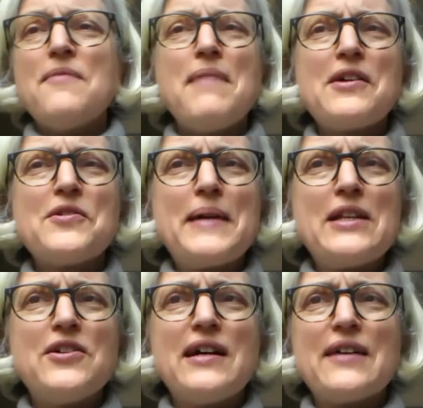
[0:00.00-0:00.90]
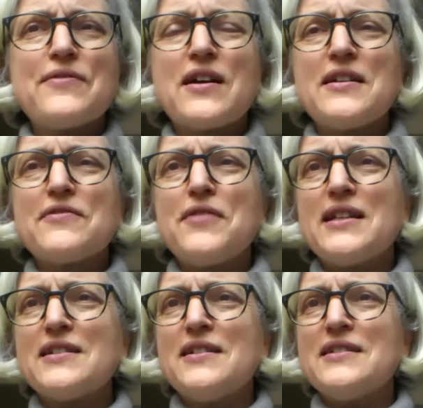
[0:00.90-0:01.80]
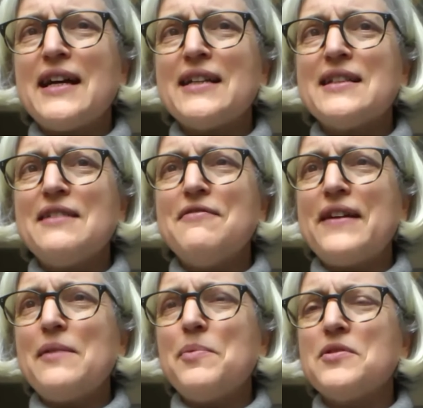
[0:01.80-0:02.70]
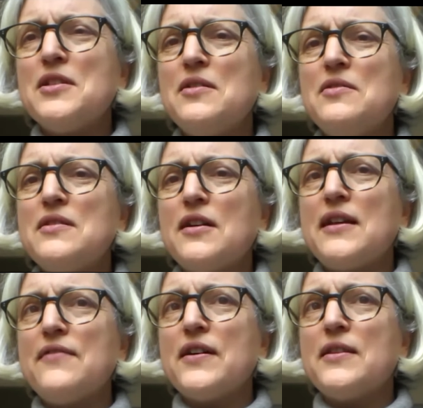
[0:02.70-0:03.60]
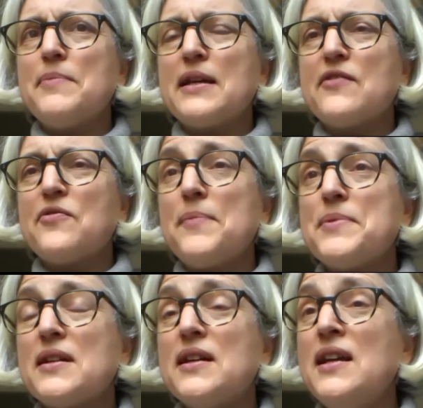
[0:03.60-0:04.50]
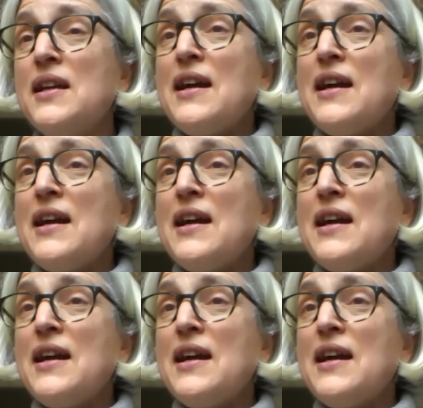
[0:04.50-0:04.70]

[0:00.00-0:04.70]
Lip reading: may or may not have a kind of credit card handily available to donate via the Big Give website.